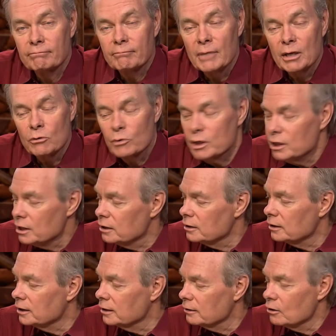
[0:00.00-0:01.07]
Man, we need
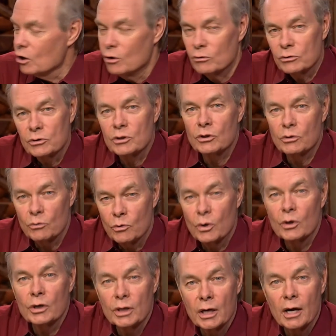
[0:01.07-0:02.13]
to get on to the
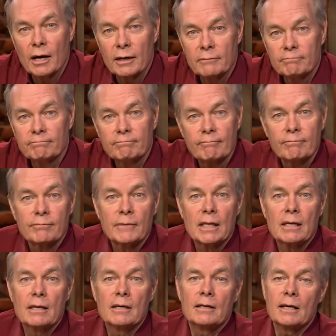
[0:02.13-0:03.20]
Word of God.
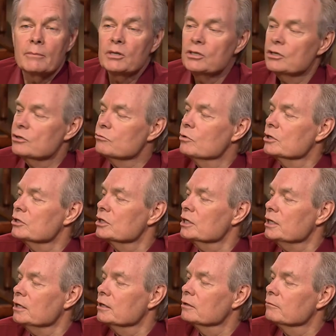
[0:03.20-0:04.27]
Let me just once
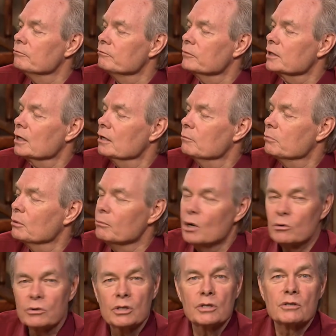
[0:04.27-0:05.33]
again
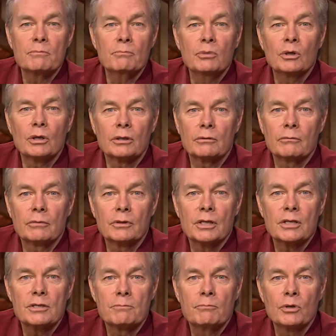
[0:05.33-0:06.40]
promote this book.
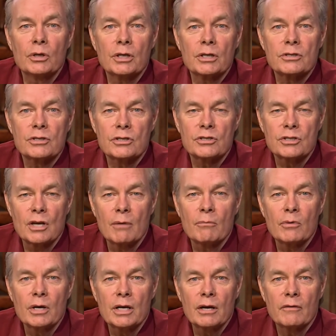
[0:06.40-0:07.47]
This book is a
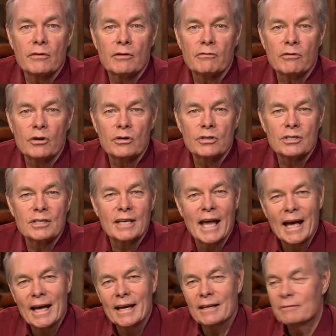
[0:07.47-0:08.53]
summary of the first
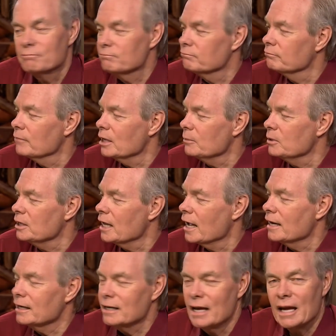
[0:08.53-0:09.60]
nine, maybe
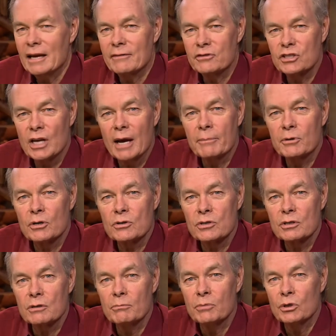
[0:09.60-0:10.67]
nine and a half chapters
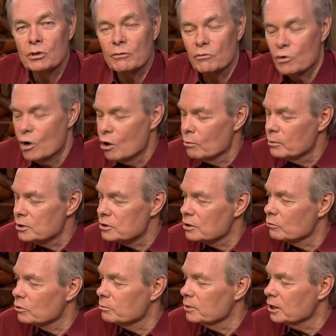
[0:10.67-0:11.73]
of the book of Romans.
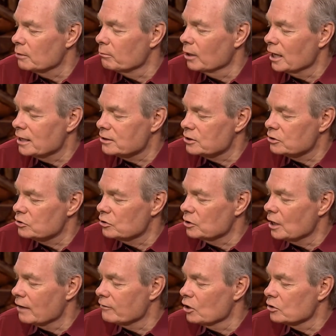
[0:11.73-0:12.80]
It would be a blessing to
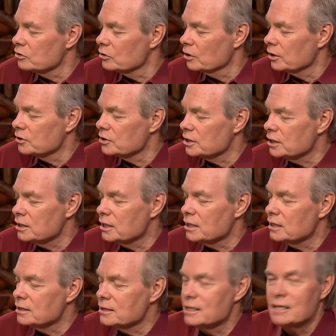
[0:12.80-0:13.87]
you. I've also got
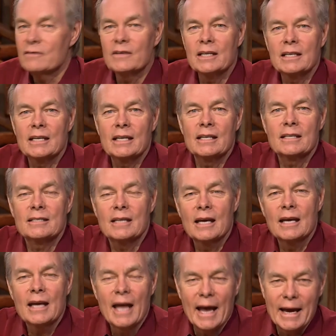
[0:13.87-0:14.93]
CDs, DVDs,
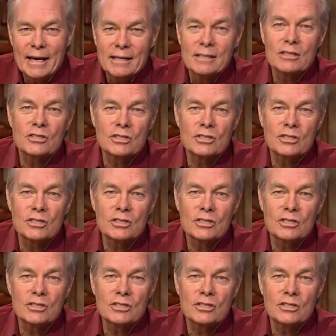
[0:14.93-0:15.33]
and a